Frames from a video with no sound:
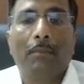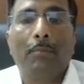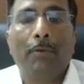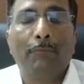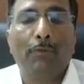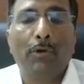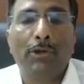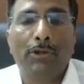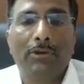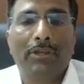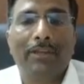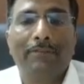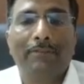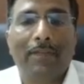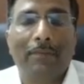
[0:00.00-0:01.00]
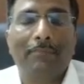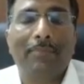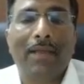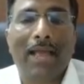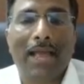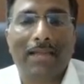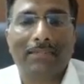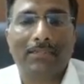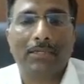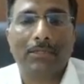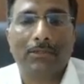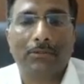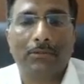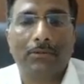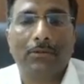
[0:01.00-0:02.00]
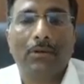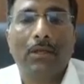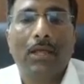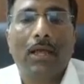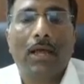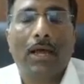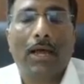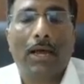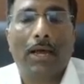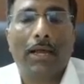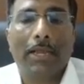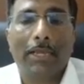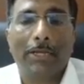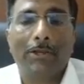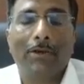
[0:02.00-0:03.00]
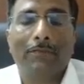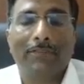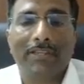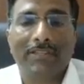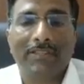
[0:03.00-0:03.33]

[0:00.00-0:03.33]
before you give them access to any of these